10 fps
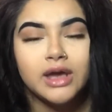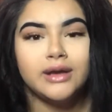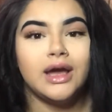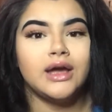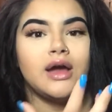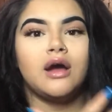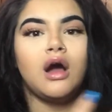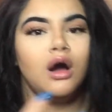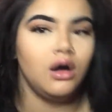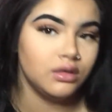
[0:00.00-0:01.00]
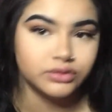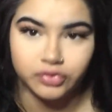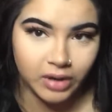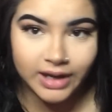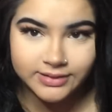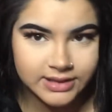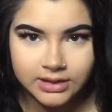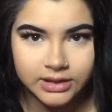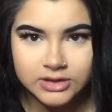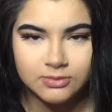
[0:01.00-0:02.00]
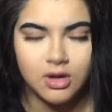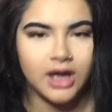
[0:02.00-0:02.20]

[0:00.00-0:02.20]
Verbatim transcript: Not, oh, drastically small.